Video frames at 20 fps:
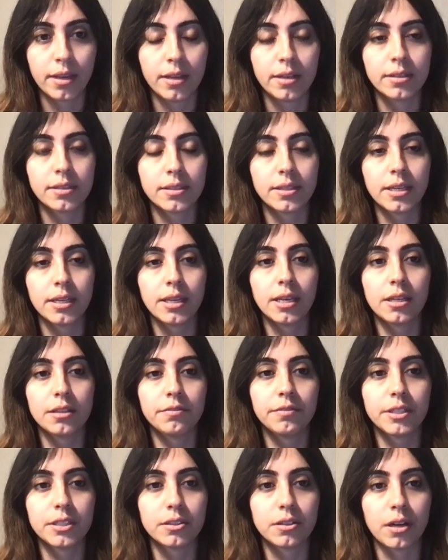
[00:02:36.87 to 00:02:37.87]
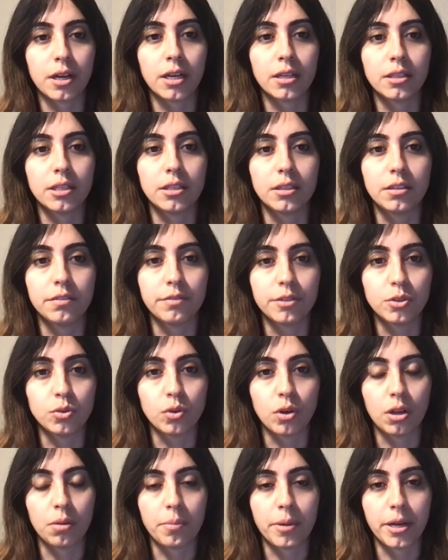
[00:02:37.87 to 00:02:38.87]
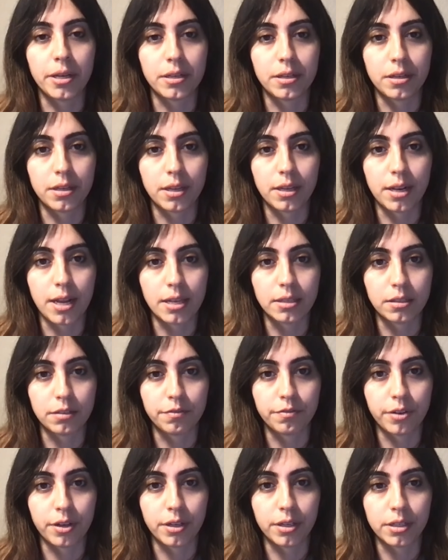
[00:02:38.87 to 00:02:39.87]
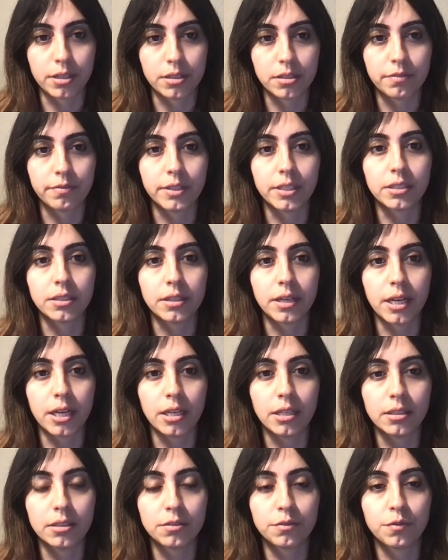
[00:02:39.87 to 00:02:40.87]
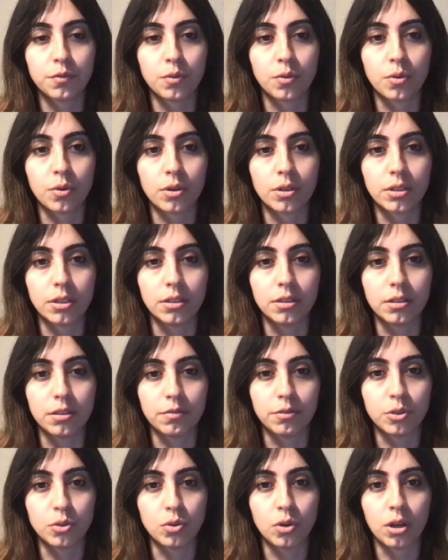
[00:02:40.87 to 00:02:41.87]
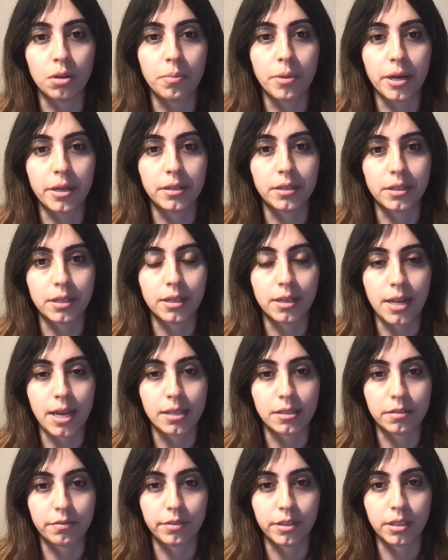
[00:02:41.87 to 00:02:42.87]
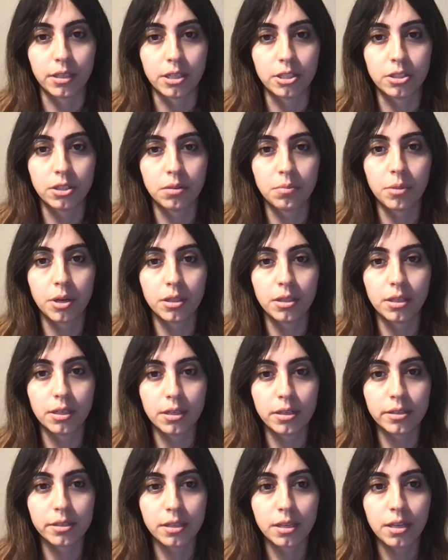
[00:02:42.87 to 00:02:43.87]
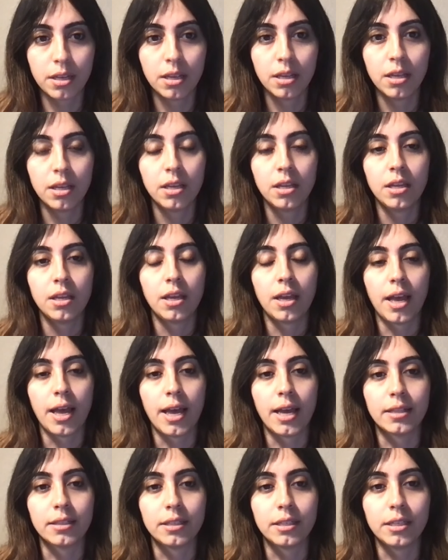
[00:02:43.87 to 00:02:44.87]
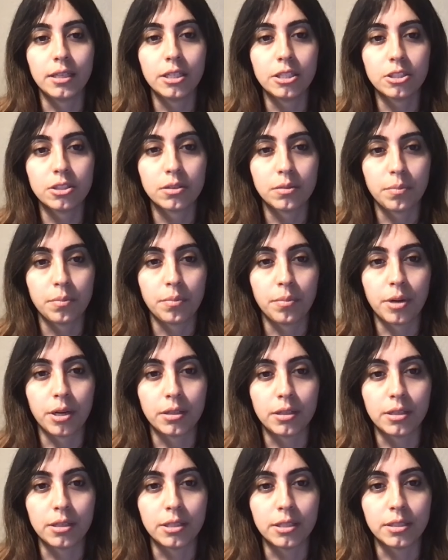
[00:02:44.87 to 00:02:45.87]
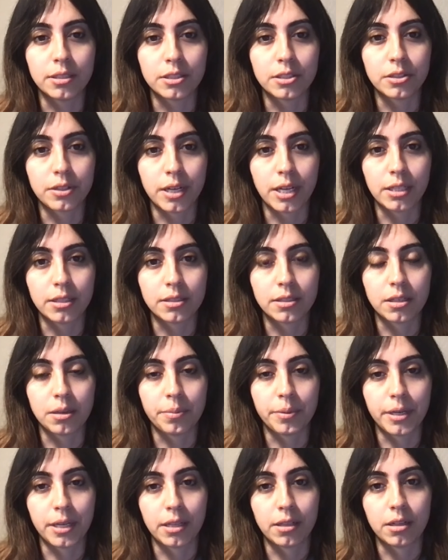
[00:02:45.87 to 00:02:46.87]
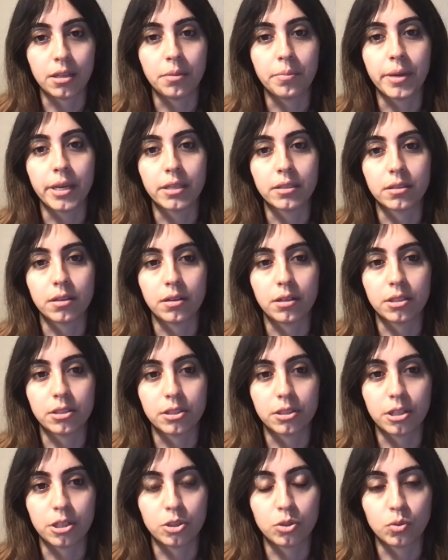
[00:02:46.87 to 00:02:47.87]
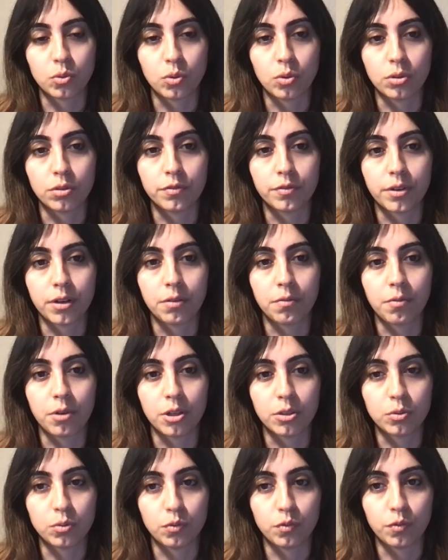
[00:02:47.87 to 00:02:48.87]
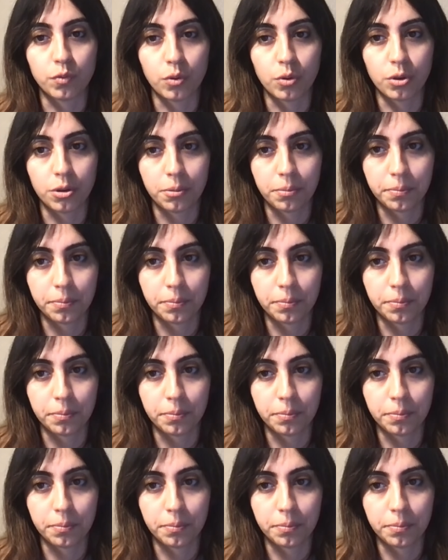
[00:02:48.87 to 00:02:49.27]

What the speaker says: Second, we tried individual binary classifiers. We trained for the individual binary classification models, and each model is trained separately based on a threshold from 1 to 4.